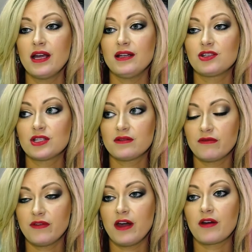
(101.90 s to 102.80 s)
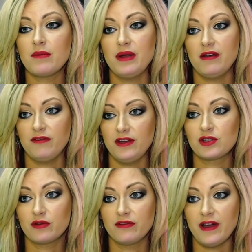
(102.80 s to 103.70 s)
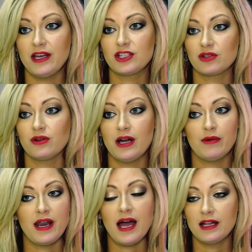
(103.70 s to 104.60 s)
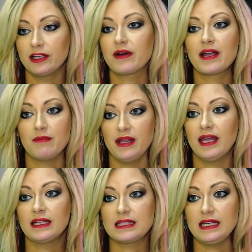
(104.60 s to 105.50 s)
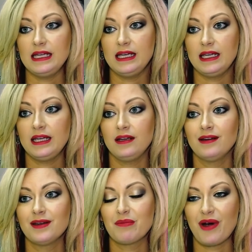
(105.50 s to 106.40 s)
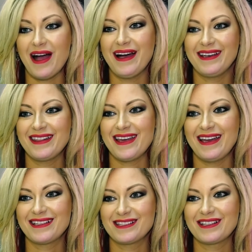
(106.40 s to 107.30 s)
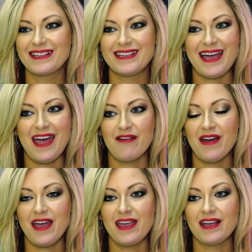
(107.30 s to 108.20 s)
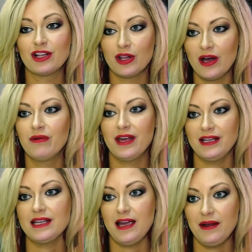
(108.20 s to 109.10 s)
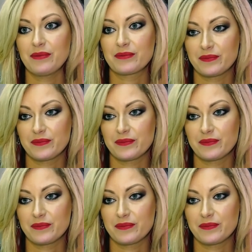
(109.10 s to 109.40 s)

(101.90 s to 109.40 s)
It's just very beneficial facial. I would highly recommend that to any bride that is looking to have a glow that day.